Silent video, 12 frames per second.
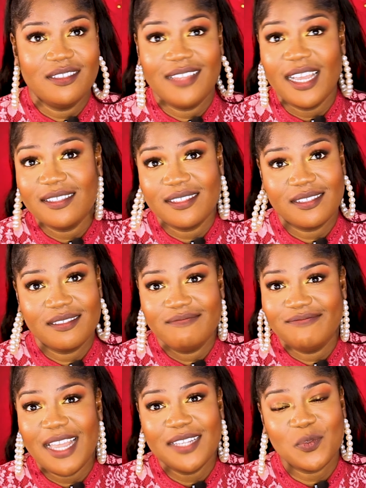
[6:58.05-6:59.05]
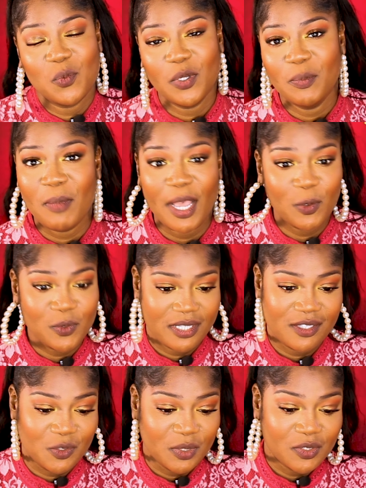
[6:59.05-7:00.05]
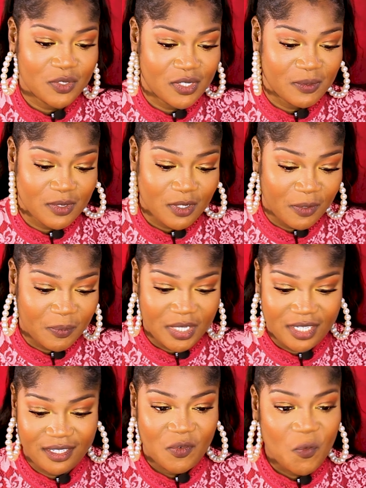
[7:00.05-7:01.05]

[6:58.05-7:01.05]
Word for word: That's what my own situationships taught me.